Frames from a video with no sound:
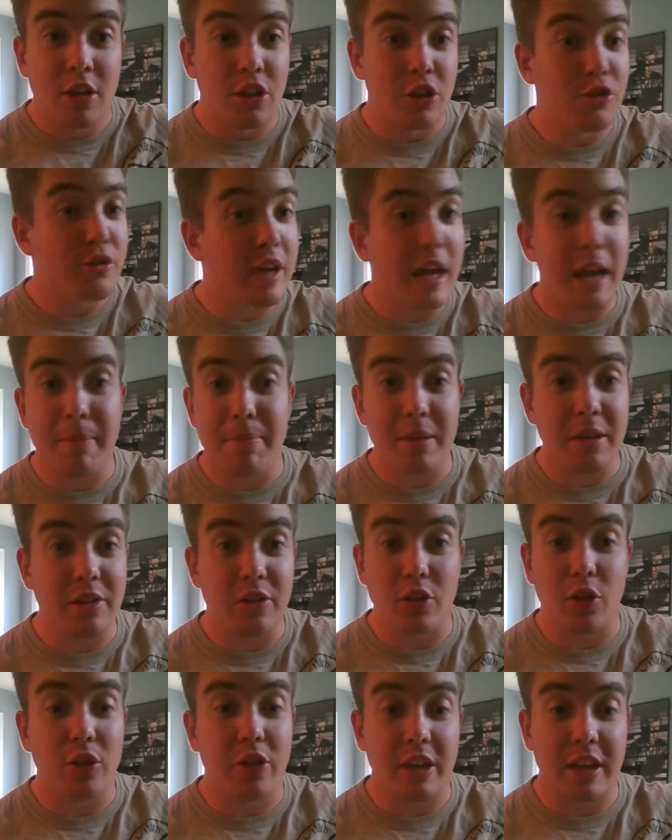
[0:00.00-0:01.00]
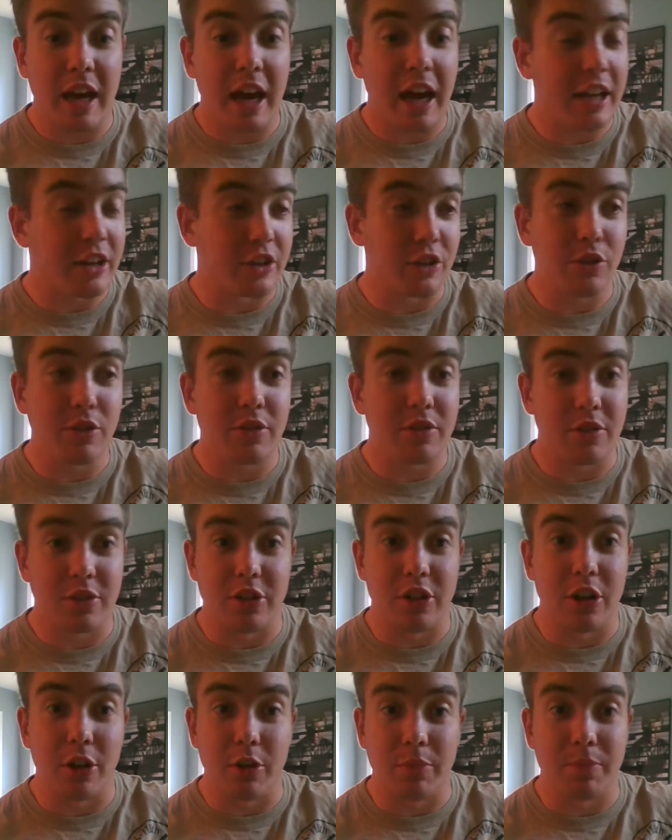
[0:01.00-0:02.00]
You can't be the only guy
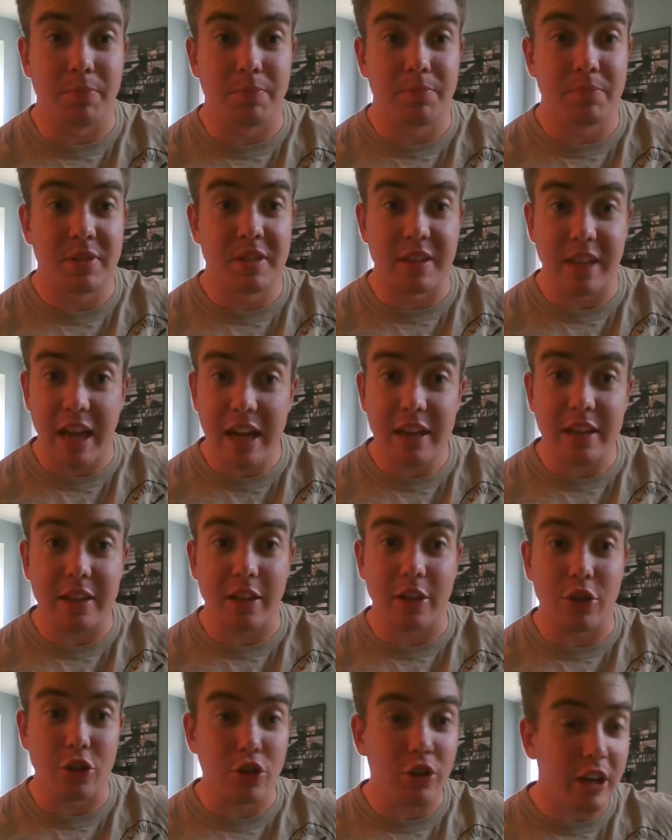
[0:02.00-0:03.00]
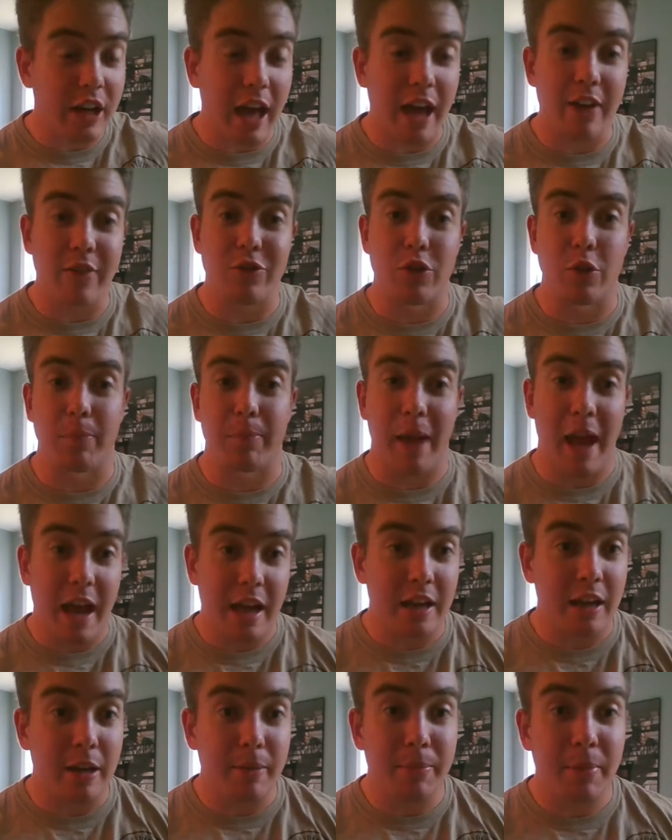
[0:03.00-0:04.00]
standing there. You gotta have your
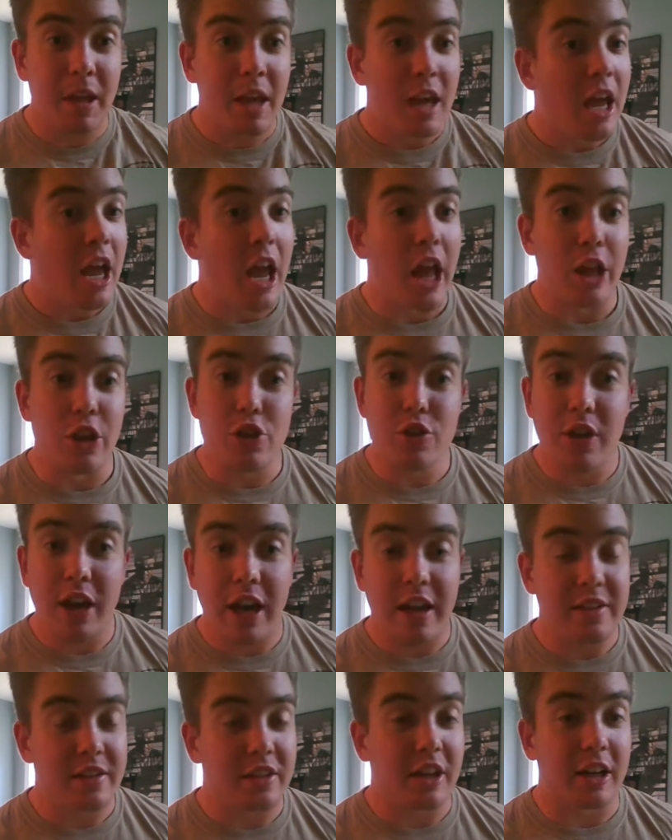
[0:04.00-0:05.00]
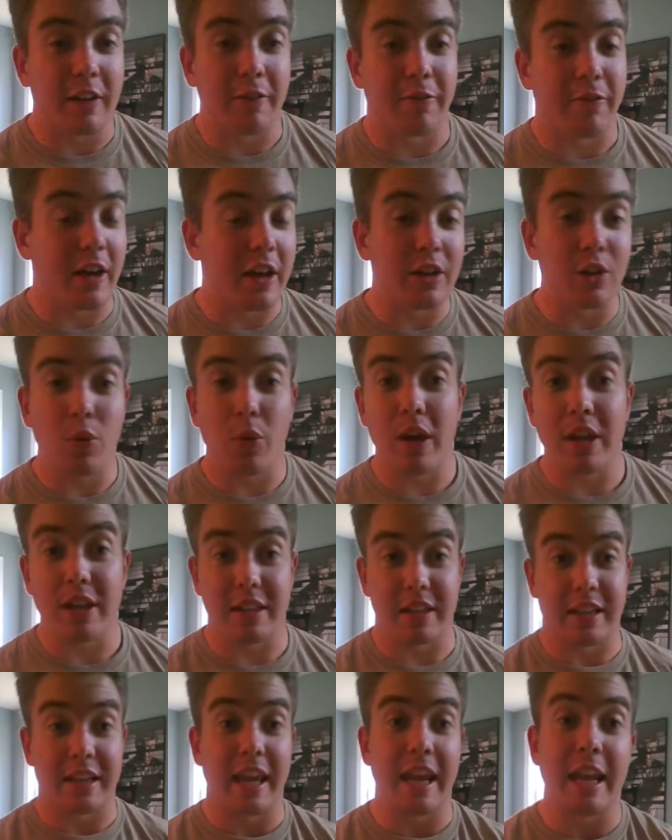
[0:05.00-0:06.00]
backup, and you guys gotta find a way
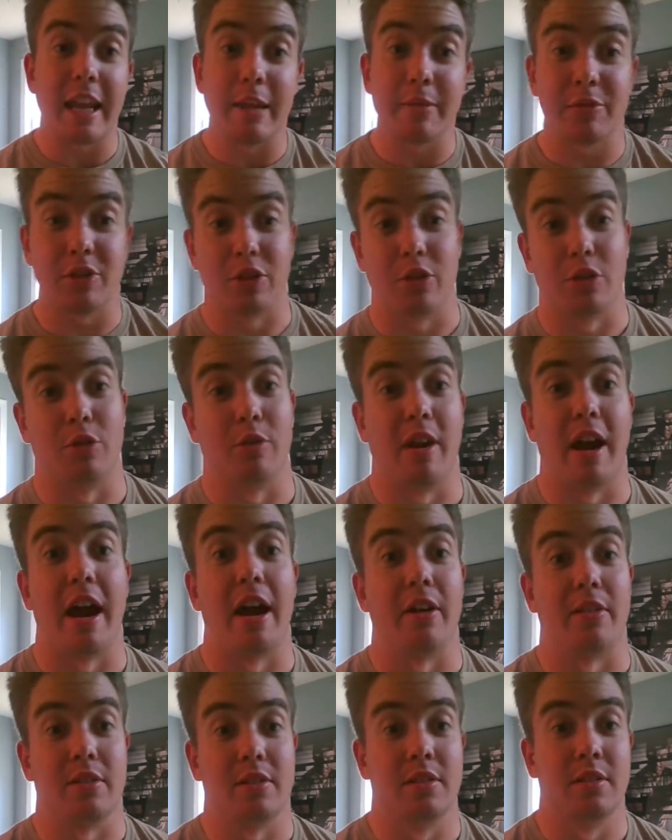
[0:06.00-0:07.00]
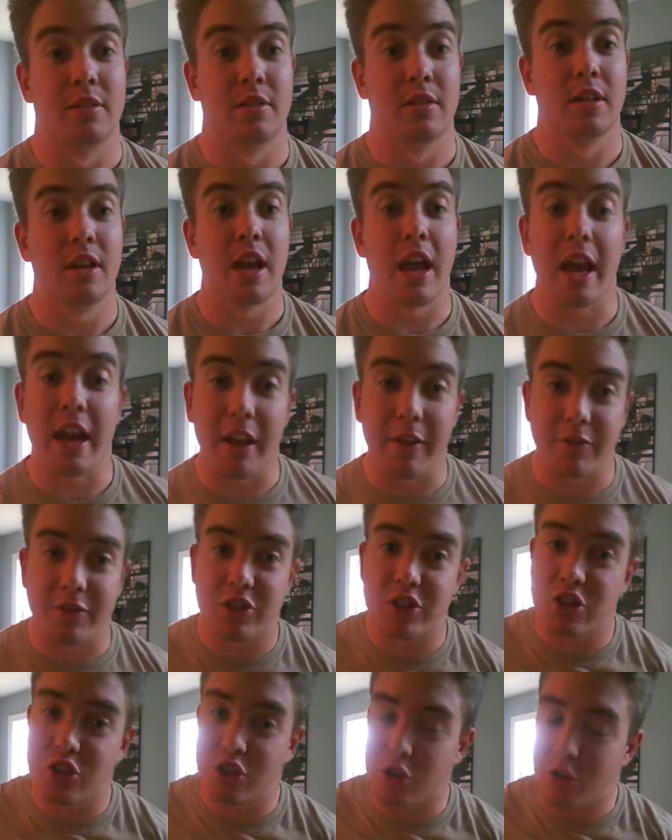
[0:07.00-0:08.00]
to get him to the ground. And as
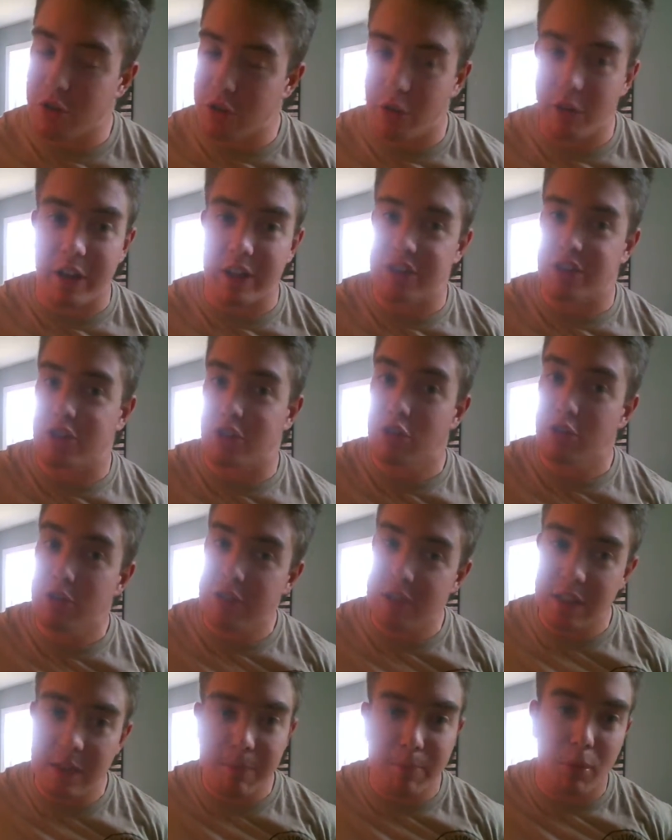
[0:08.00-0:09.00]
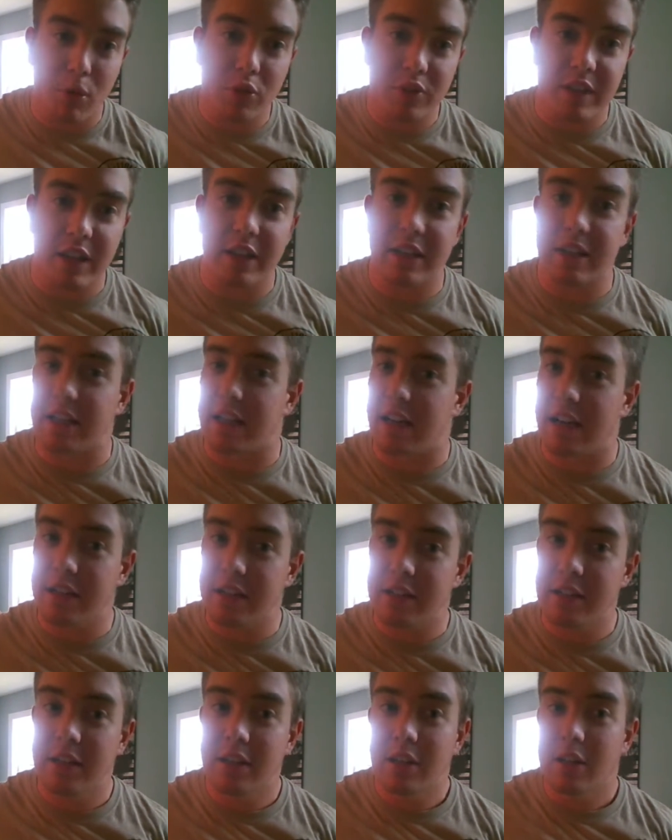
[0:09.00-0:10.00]
soon as he pulls out a
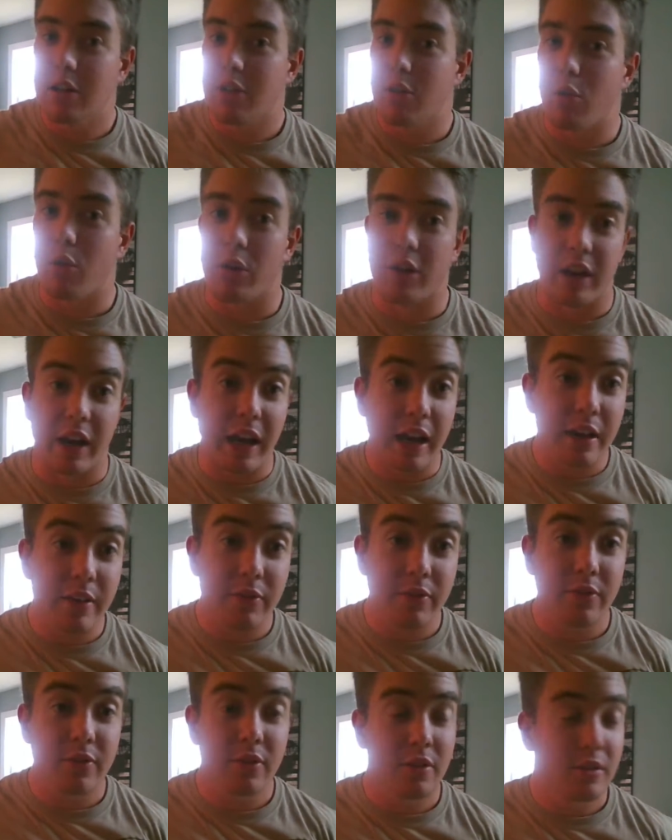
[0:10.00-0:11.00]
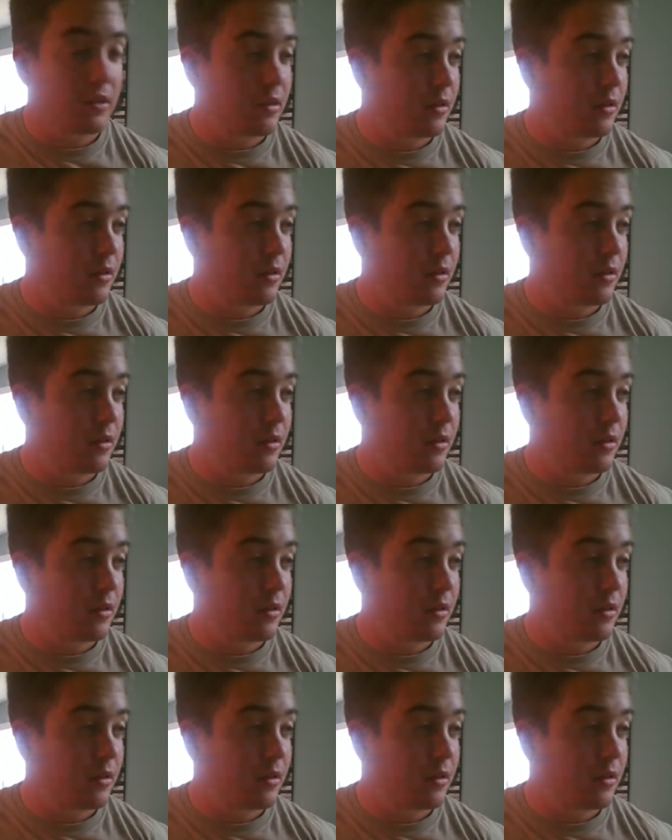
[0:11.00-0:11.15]
gun or a knife,